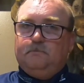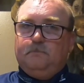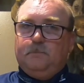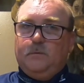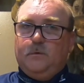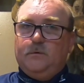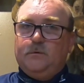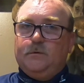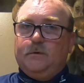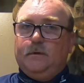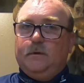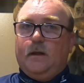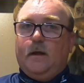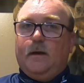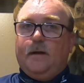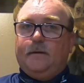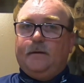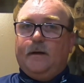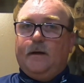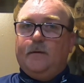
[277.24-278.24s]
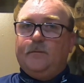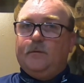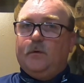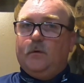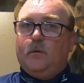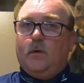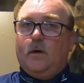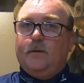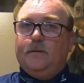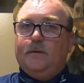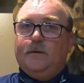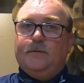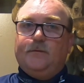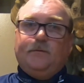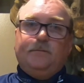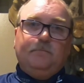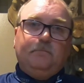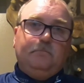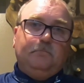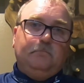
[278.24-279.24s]
Usually a lot of times I'll run
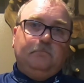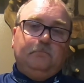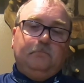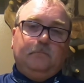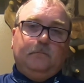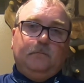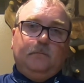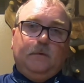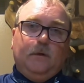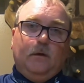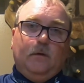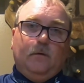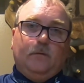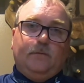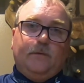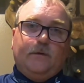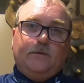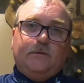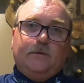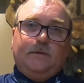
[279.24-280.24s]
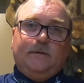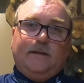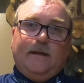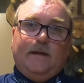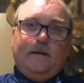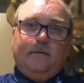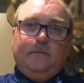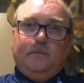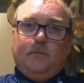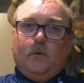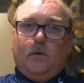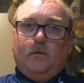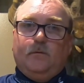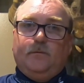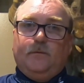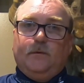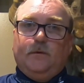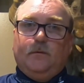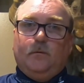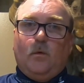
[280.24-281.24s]
this, fishing 10-12
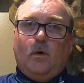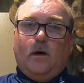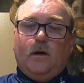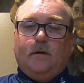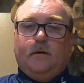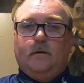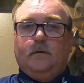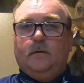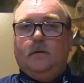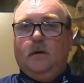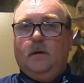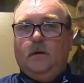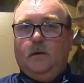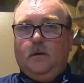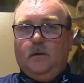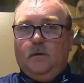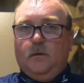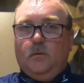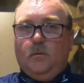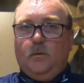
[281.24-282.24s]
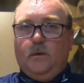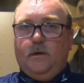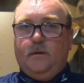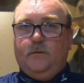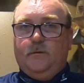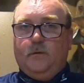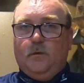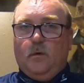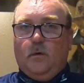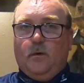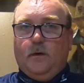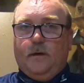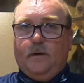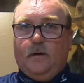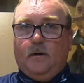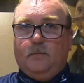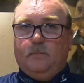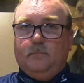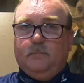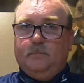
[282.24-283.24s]
foot of water, weeds growing
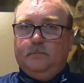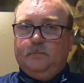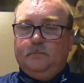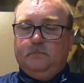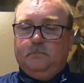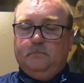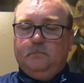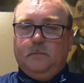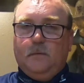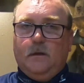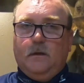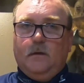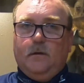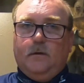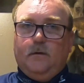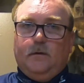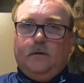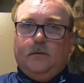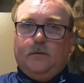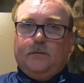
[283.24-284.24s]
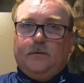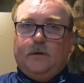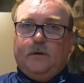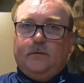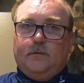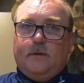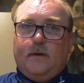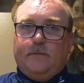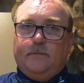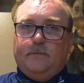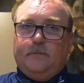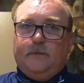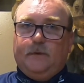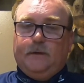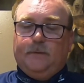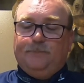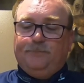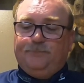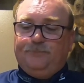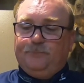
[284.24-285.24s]
up, 6-7
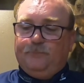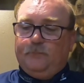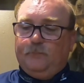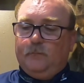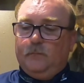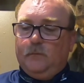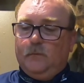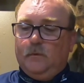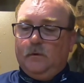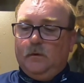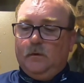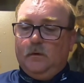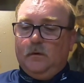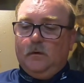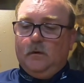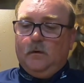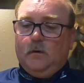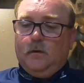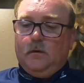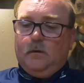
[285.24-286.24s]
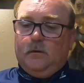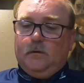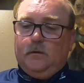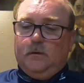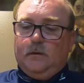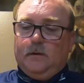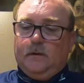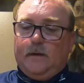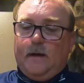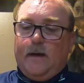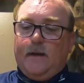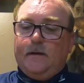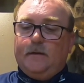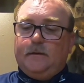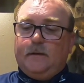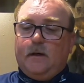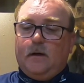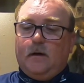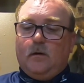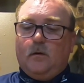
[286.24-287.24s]
feet. You can kind of
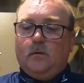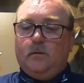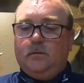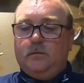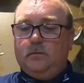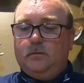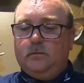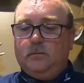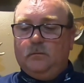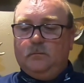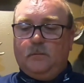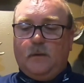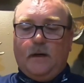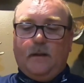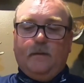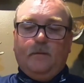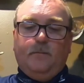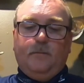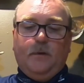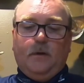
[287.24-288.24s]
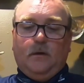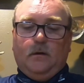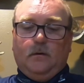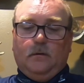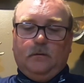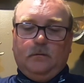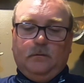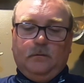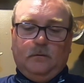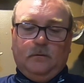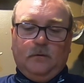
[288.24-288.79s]
tell by the bill,